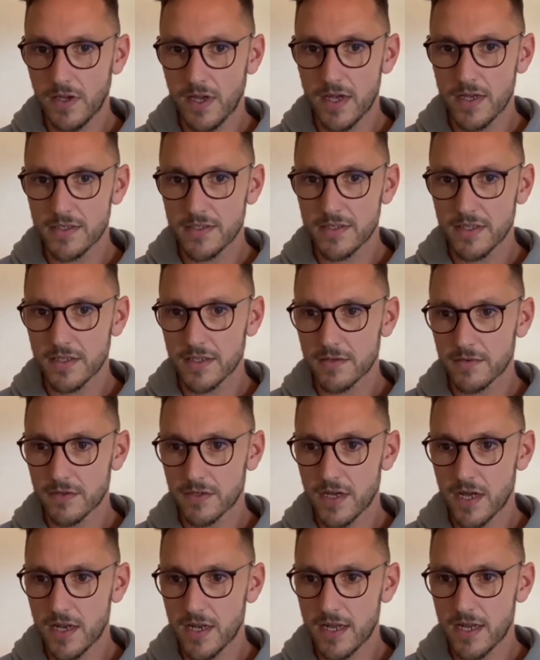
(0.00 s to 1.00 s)
So the
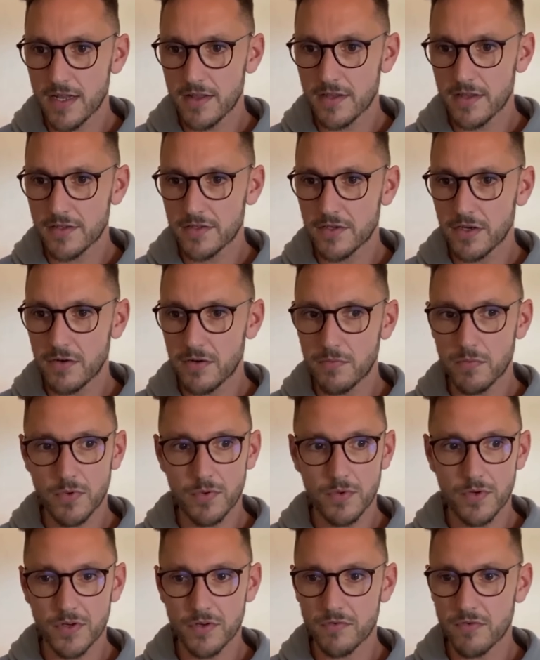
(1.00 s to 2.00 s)
color at the top, we
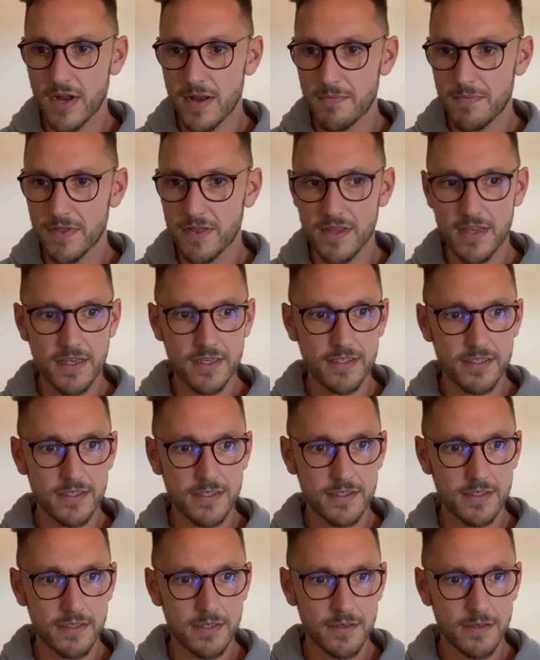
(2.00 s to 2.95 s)
want to grab this